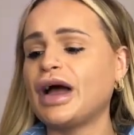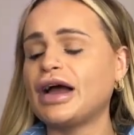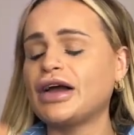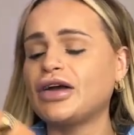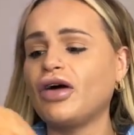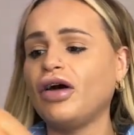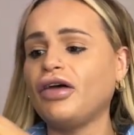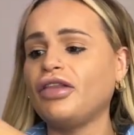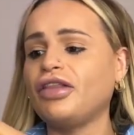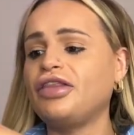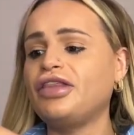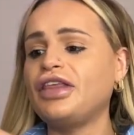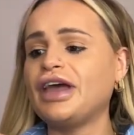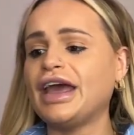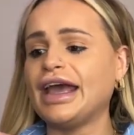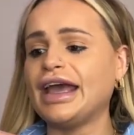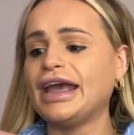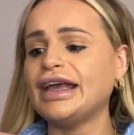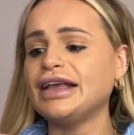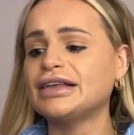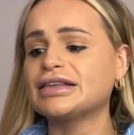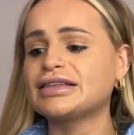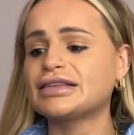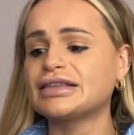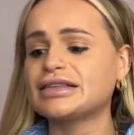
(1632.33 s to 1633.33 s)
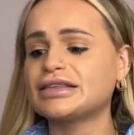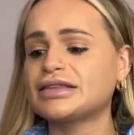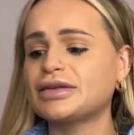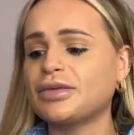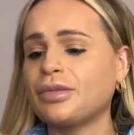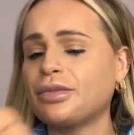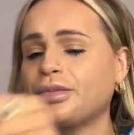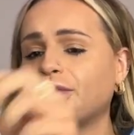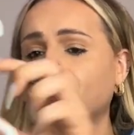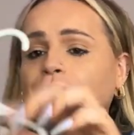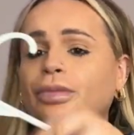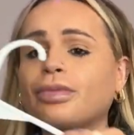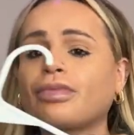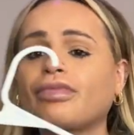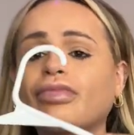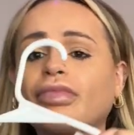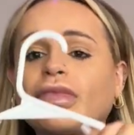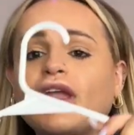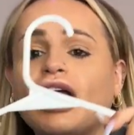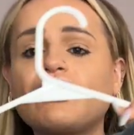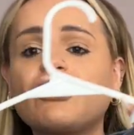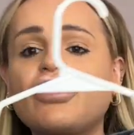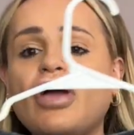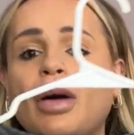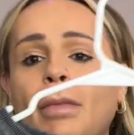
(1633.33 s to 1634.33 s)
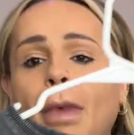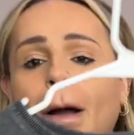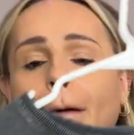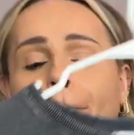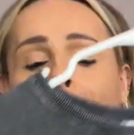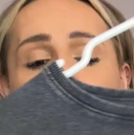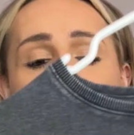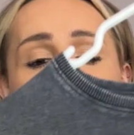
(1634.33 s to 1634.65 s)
I got this from